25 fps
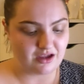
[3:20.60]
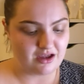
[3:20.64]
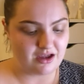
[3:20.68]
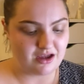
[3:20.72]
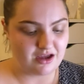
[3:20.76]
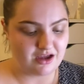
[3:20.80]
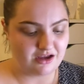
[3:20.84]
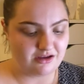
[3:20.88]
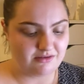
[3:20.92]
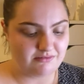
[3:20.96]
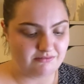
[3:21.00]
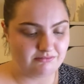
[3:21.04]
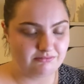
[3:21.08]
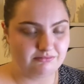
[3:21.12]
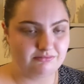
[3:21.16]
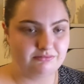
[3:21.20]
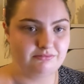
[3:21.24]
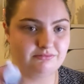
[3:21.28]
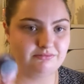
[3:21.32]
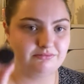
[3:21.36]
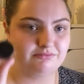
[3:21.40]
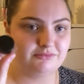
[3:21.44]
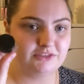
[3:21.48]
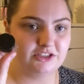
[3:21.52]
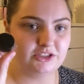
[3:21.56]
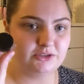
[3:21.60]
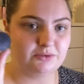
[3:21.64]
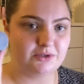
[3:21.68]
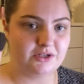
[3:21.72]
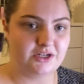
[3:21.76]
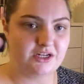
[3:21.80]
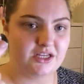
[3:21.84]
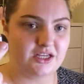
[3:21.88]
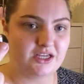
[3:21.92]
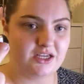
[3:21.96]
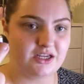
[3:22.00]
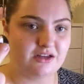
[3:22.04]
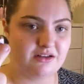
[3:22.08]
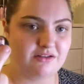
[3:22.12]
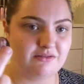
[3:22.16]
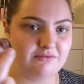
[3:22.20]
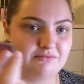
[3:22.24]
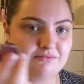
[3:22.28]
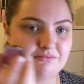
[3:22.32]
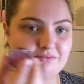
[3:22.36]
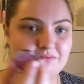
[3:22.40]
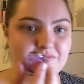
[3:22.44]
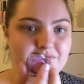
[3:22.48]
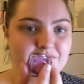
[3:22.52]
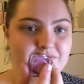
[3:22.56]
This one here,
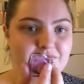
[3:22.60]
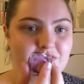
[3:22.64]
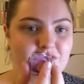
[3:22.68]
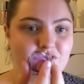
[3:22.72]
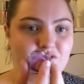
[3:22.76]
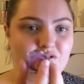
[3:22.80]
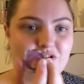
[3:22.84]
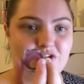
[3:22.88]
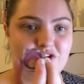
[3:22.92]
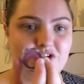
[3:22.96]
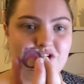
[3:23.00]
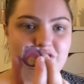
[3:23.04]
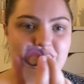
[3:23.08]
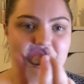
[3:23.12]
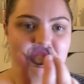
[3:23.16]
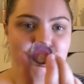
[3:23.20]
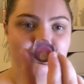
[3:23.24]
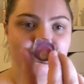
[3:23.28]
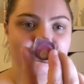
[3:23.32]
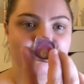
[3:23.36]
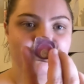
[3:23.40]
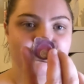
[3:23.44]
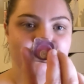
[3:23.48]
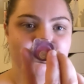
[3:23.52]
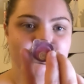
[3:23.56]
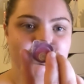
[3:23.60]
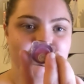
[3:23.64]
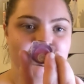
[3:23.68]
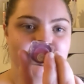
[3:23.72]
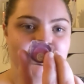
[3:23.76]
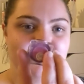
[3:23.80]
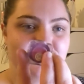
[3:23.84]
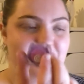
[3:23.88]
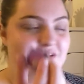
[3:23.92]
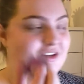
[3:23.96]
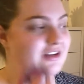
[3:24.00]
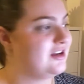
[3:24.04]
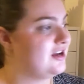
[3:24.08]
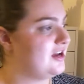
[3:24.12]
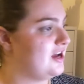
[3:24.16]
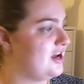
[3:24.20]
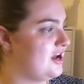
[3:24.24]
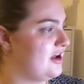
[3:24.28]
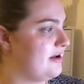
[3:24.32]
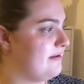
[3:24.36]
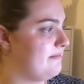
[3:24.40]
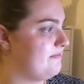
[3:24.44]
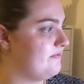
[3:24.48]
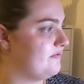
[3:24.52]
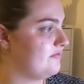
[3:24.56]
I'll try and show the lines.
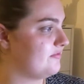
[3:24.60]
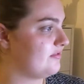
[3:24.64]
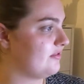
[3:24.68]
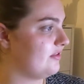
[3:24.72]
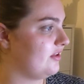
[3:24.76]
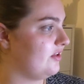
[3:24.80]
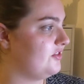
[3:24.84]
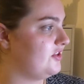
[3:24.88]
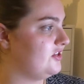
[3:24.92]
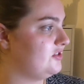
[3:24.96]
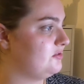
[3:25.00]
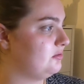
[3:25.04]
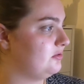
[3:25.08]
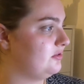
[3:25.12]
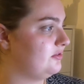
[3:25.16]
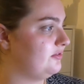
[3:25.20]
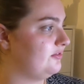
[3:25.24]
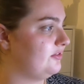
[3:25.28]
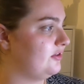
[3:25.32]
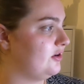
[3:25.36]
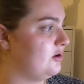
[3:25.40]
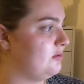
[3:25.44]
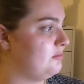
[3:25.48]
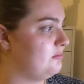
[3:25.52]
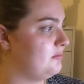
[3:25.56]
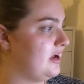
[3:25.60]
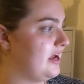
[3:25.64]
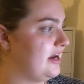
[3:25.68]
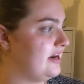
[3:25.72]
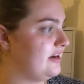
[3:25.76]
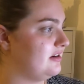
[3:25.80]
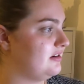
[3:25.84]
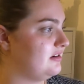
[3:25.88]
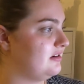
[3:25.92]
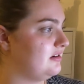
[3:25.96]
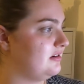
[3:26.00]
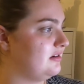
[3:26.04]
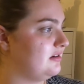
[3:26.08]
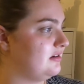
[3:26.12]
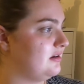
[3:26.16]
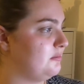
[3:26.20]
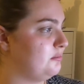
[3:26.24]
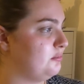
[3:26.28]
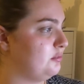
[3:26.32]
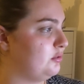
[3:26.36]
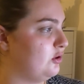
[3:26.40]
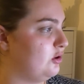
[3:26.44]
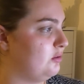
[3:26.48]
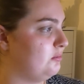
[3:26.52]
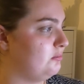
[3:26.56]
This was from a
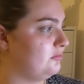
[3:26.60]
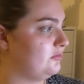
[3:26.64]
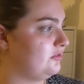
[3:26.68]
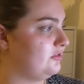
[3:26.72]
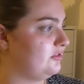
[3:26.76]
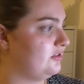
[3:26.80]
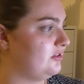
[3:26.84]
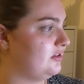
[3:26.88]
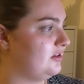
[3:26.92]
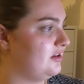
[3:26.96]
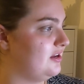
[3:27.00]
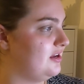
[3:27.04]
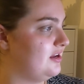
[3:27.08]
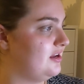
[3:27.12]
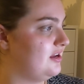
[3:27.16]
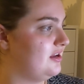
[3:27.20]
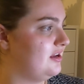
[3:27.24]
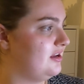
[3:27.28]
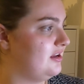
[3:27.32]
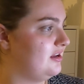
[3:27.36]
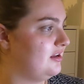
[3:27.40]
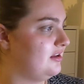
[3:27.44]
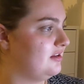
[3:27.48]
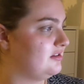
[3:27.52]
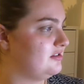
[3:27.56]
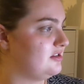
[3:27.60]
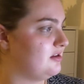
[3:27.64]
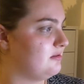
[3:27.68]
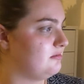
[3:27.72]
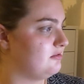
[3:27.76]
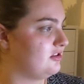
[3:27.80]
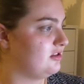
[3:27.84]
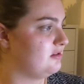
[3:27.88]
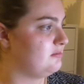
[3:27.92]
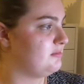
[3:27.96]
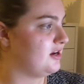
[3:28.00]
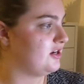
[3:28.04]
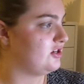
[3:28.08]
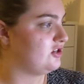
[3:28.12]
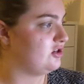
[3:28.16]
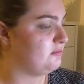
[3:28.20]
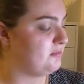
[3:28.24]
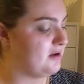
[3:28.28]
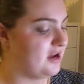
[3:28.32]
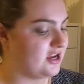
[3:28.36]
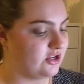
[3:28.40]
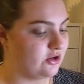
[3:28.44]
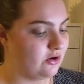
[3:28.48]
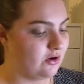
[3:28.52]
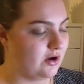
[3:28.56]
prompt, something that makes you
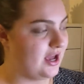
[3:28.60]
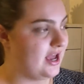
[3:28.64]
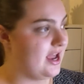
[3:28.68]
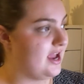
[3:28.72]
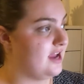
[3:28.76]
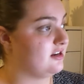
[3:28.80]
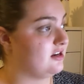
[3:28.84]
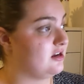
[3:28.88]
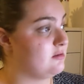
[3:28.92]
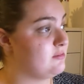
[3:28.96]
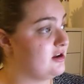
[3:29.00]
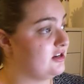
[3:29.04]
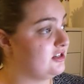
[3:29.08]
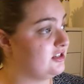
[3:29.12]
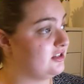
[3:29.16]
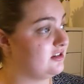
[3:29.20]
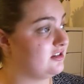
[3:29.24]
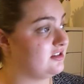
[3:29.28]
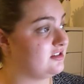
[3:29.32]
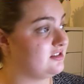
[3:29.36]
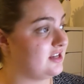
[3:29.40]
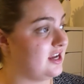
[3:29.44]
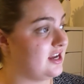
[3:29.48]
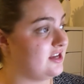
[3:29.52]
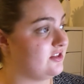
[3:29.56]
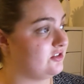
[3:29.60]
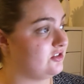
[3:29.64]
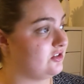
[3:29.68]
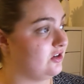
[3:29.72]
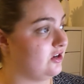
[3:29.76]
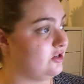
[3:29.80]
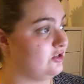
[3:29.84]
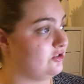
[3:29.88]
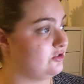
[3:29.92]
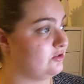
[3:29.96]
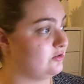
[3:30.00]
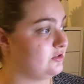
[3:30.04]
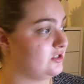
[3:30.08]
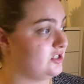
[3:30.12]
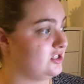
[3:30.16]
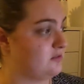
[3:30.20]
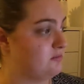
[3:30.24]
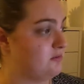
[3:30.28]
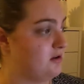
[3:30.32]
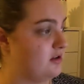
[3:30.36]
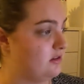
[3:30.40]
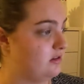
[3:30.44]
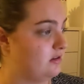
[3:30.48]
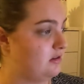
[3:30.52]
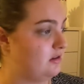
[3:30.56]
bang your head. I'm actually going to say the dinosaurs this
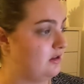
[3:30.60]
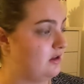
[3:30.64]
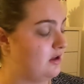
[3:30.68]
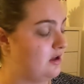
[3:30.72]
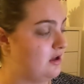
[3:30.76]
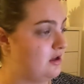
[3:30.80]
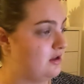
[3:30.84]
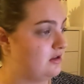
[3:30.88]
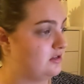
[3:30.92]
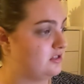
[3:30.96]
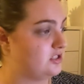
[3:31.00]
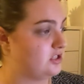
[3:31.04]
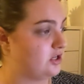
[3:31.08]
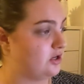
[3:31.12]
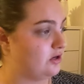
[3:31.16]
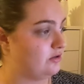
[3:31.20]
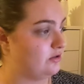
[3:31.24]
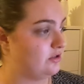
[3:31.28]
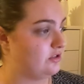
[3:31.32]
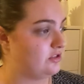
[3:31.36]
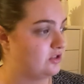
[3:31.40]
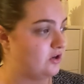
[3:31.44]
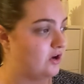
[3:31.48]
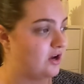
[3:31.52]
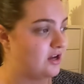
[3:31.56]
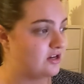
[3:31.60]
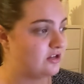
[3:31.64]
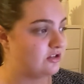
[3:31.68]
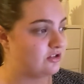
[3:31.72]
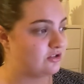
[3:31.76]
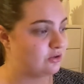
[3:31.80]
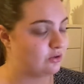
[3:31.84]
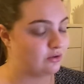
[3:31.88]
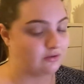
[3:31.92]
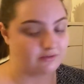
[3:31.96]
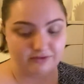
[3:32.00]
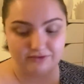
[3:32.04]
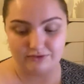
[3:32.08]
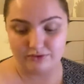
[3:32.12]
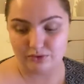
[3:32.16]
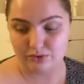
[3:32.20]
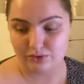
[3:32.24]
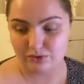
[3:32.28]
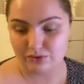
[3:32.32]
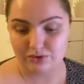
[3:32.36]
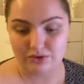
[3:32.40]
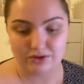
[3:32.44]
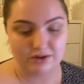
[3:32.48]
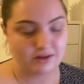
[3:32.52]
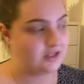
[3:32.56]
month. So the dinosaur
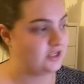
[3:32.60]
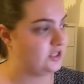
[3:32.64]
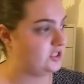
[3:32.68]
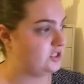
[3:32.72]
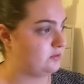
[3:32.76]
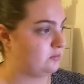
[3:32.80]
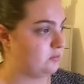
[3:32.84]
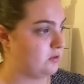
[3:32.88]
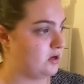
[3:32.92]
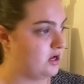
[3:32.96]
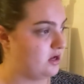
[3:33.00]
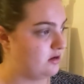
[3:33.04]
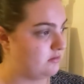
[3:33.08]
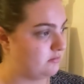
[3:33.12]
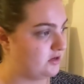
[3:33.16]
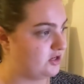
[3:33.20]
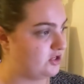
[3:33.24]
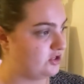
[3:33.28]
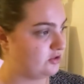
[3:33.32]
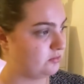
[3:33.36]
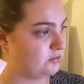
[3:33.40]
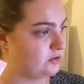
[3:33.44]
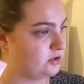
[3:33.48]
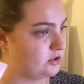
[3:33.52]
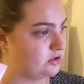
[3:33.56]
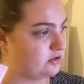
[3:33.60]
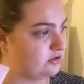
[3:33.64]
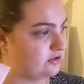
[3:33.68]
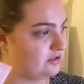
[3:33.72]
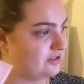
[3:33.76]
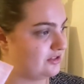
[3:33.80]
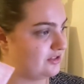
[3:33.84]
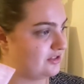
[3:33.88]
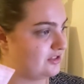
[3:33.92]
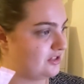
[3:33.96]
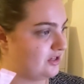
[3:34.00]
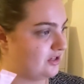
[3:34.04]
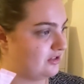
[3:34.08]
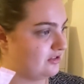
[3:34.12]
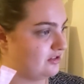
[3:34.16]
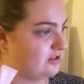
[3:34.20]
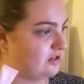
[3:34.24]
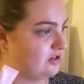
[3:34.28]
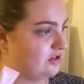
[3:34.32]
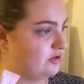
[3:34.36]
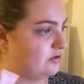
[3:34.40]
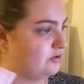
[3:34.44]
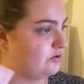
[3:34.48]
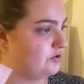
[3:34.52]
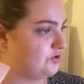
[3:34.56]
for this one, which was started
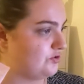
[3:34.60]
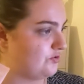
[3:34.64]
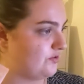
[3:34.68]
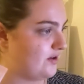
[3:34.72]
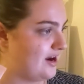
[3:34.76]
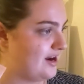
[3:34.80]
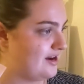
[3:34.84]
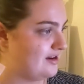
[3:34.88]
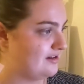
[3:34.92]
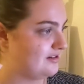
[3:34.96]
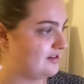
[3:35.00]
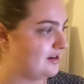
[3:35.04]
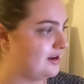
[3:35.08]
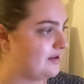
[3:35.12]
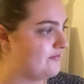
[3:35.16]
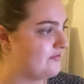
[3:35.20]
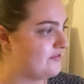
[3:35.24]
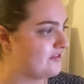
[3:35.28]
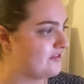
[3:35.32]
a new trend,